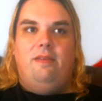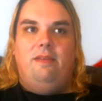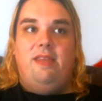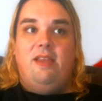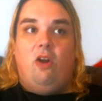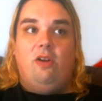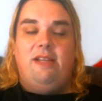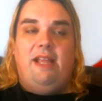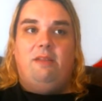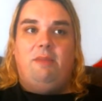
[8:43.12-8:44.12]
the art
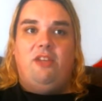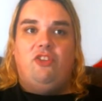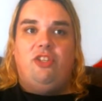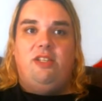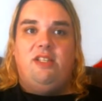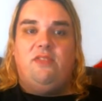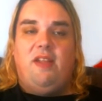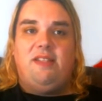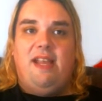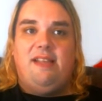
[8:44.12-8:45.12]
and animation is
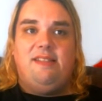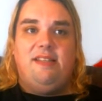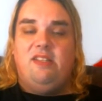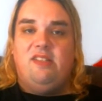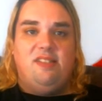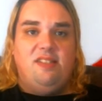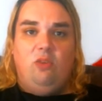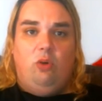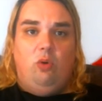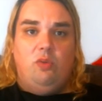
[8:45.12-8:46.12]
fantastic and
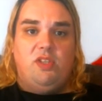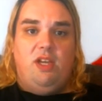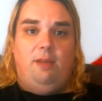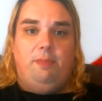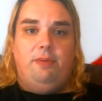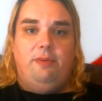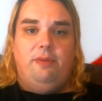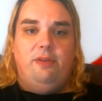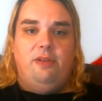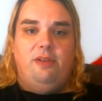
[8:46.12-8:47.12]
still holds up.
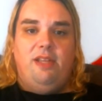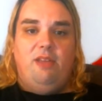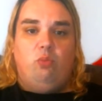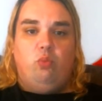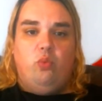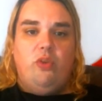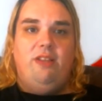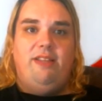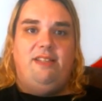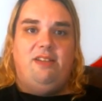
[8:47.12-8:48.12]
It
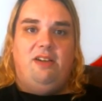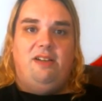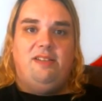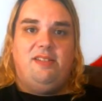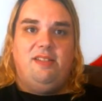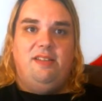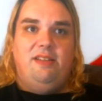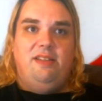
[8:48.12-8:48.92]
really does.